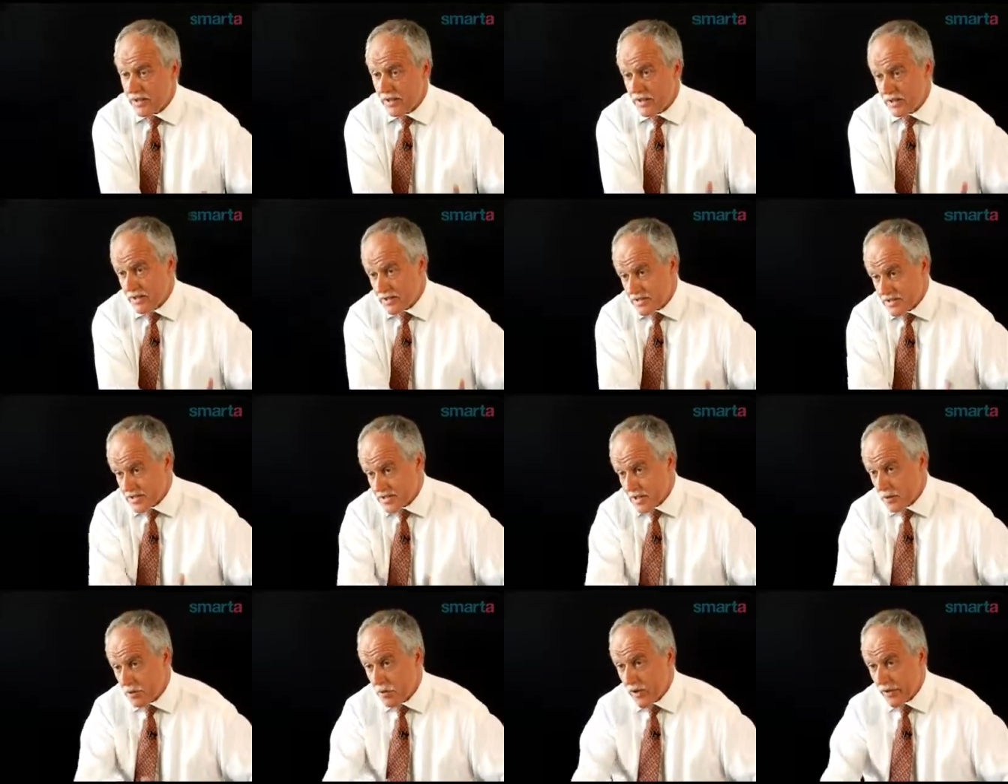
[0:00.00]
and
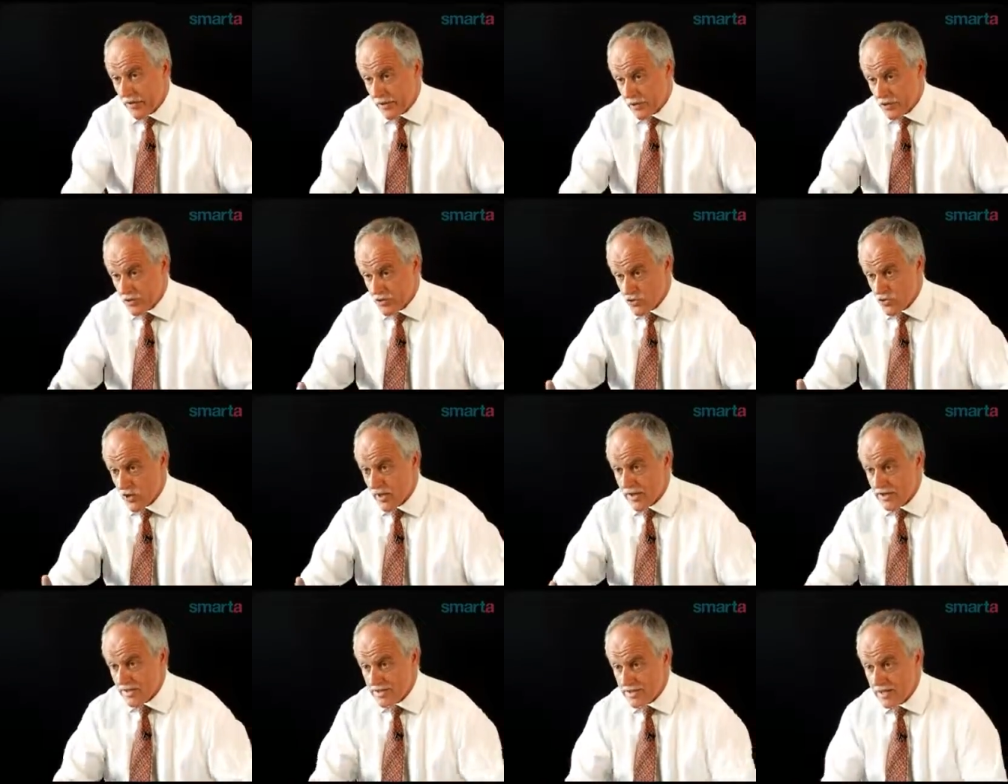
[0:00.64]
see where those
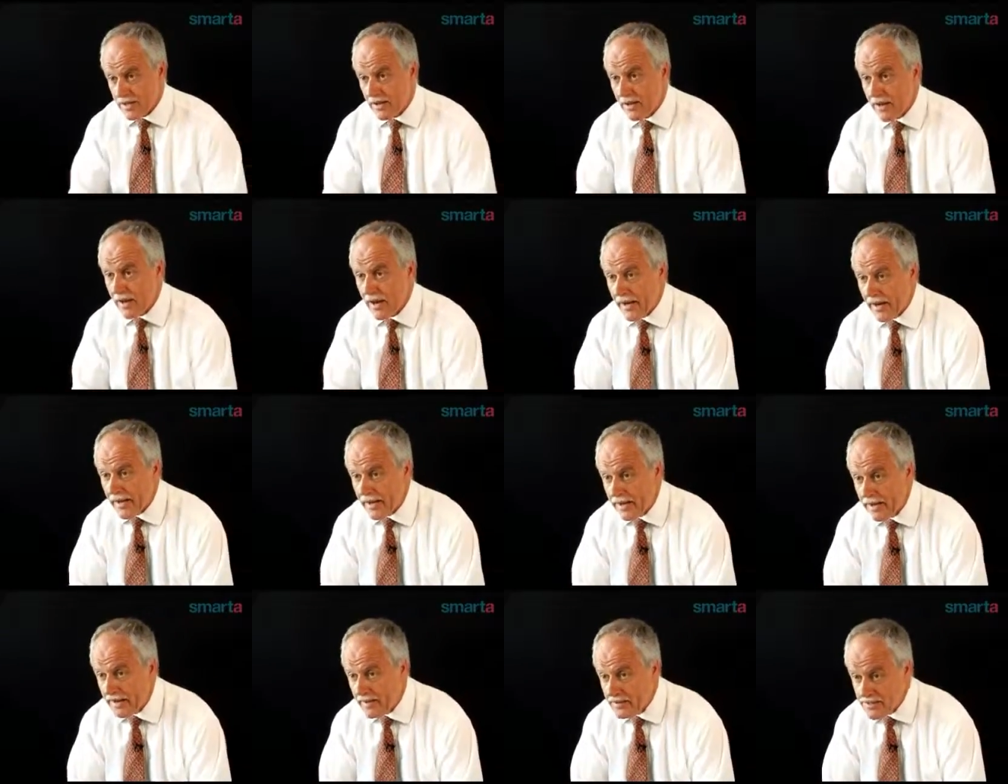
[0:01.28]
trends lie
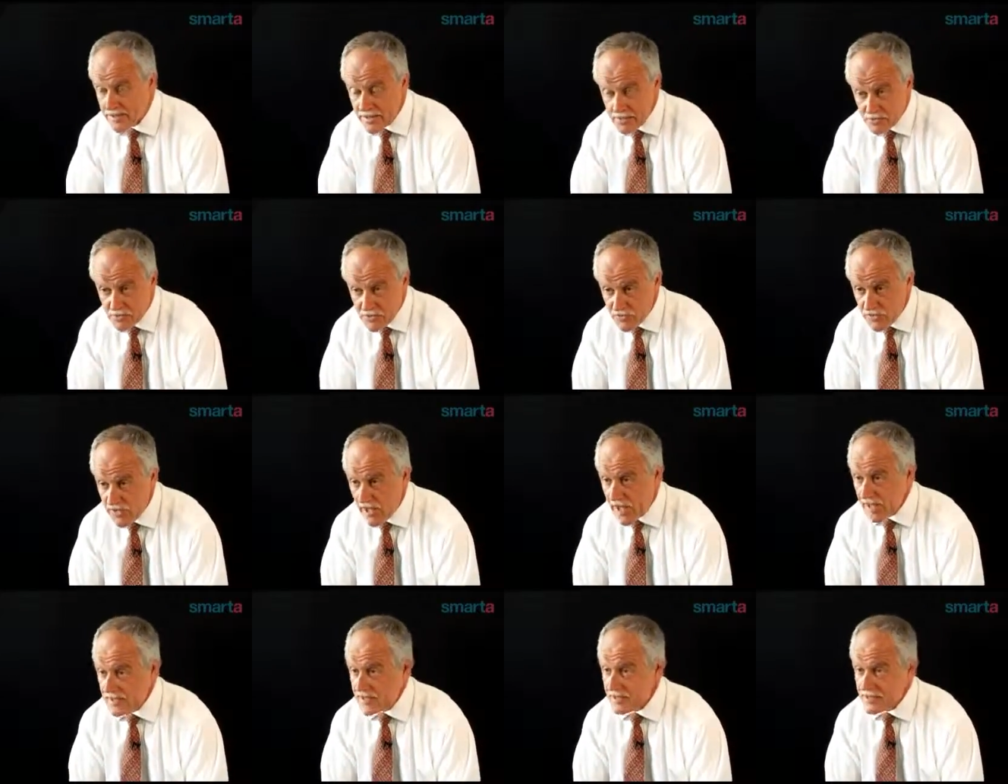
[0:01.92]
in terms of
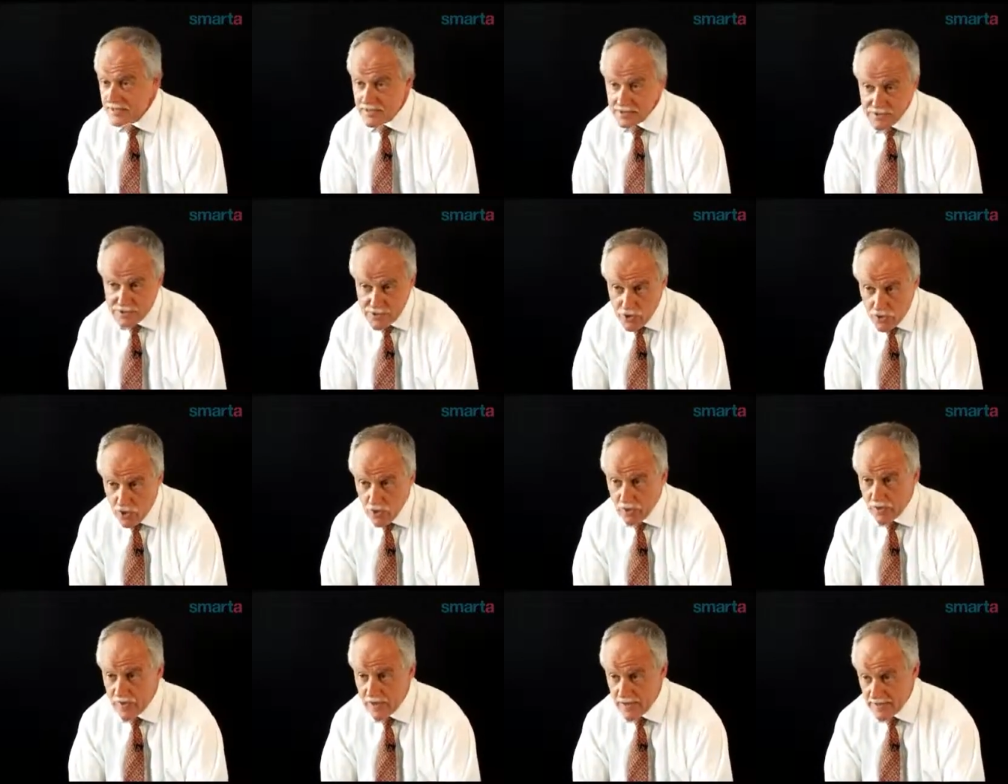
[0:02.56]
debtors,
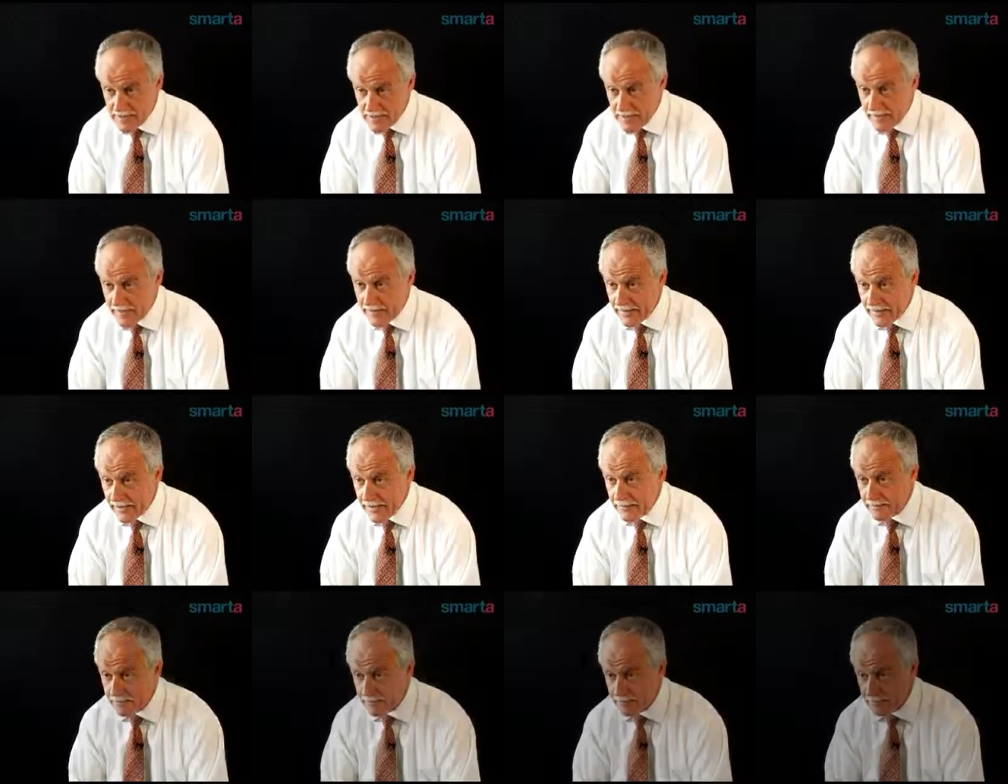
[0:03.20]
stock, things like that.